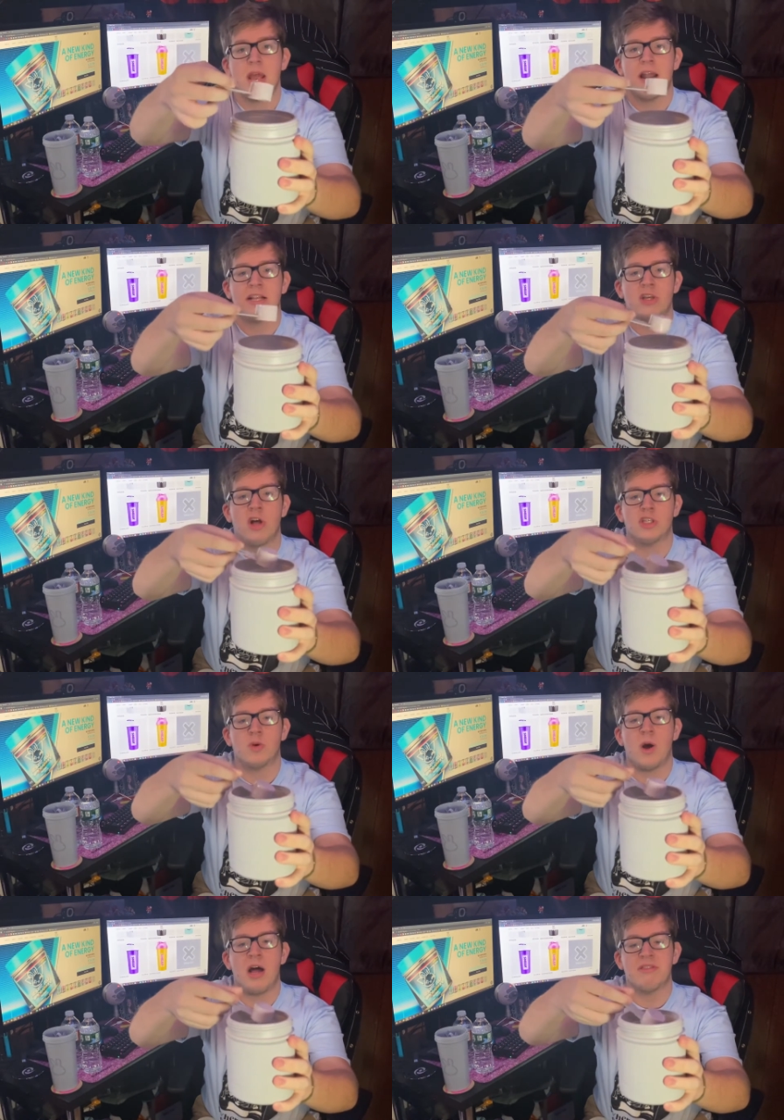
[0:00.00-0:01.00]
And it's
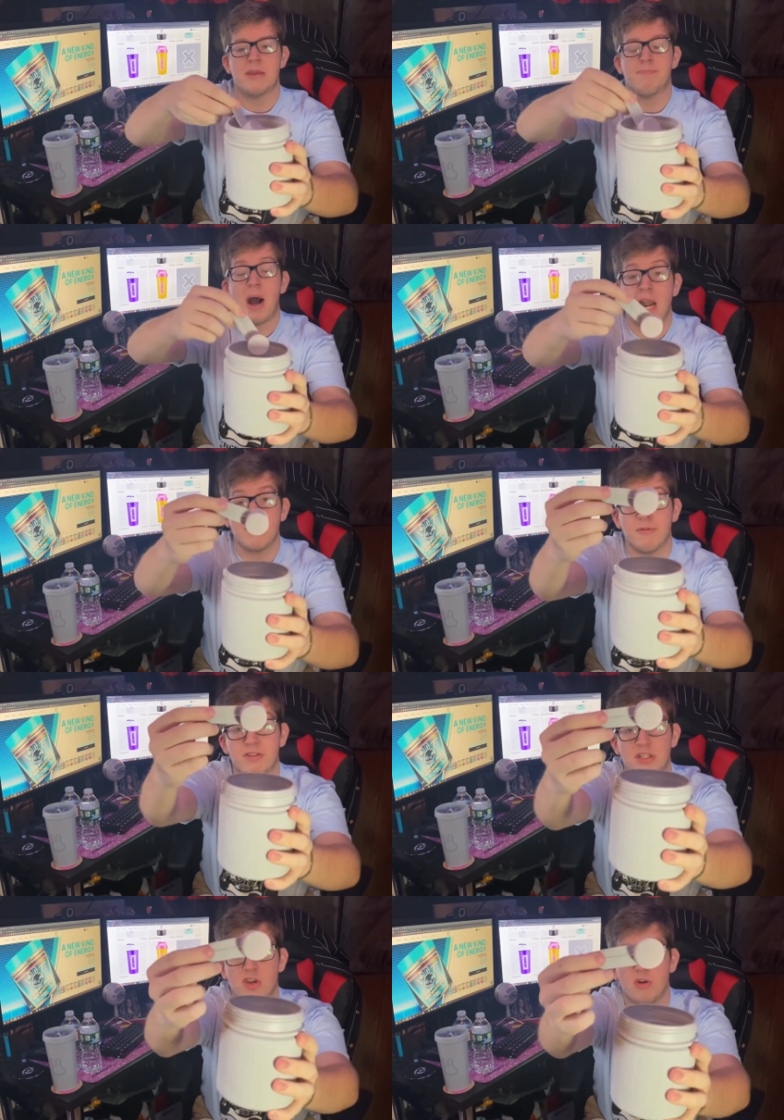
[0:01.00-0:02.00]
also on the bottom of
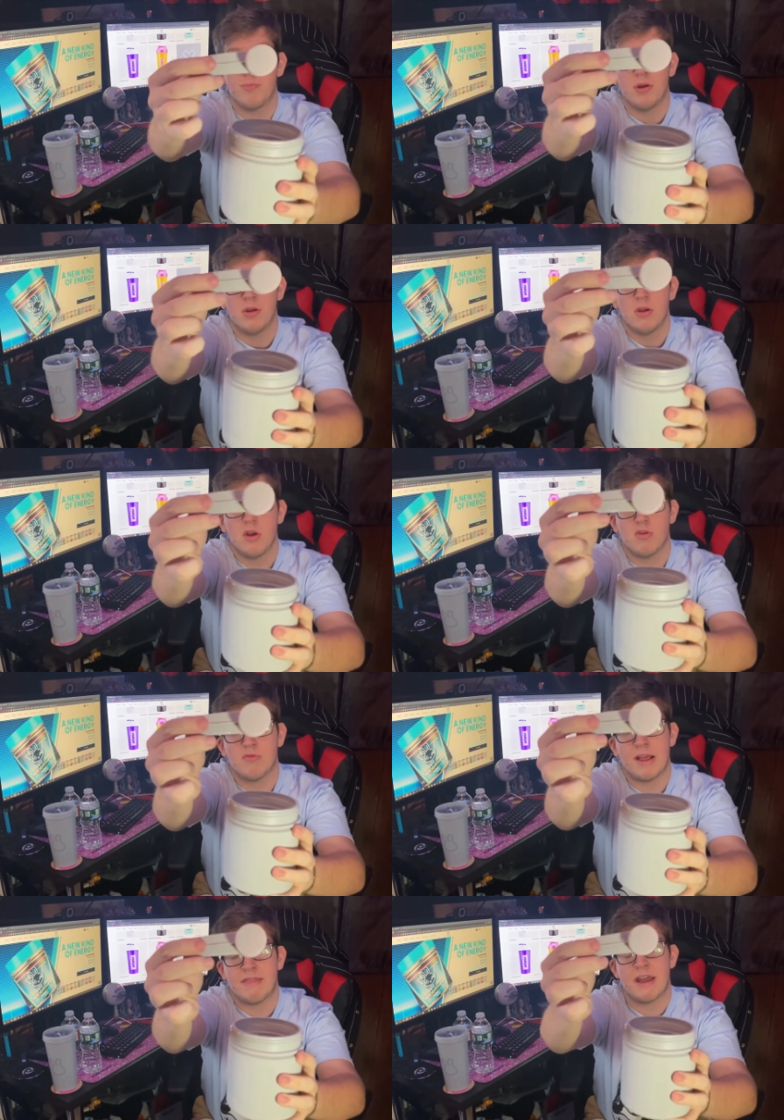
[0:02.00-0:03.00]
the scoop
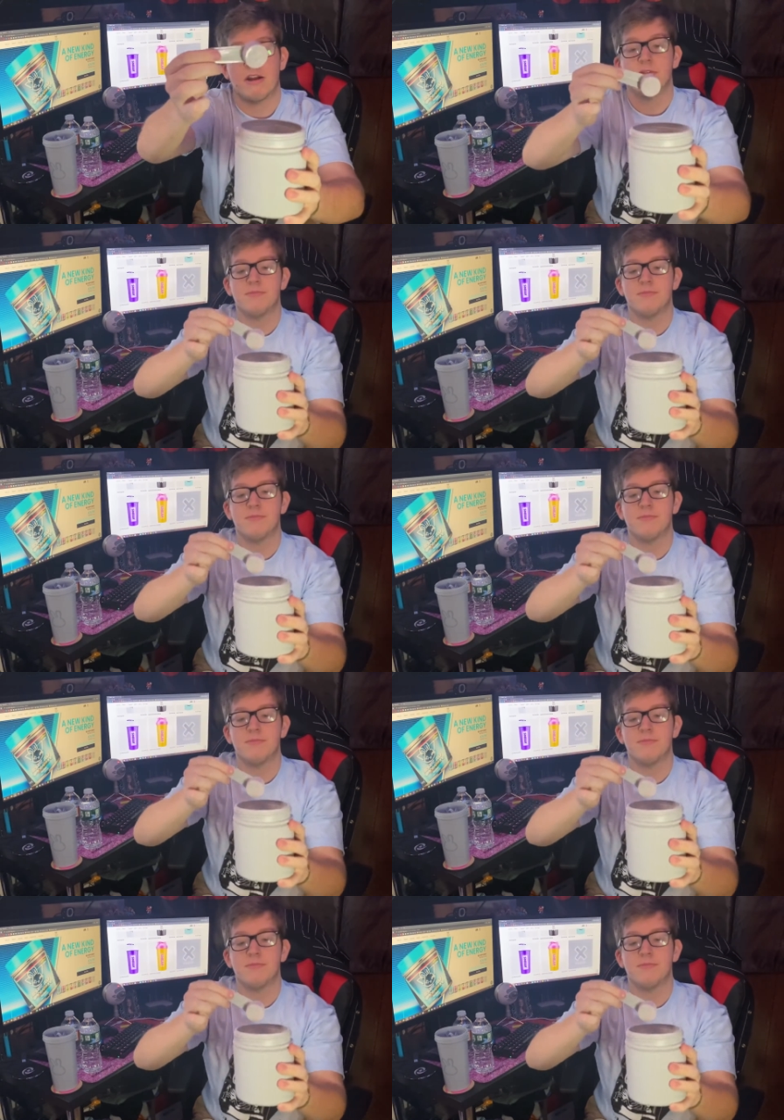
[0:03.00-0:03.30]
right there.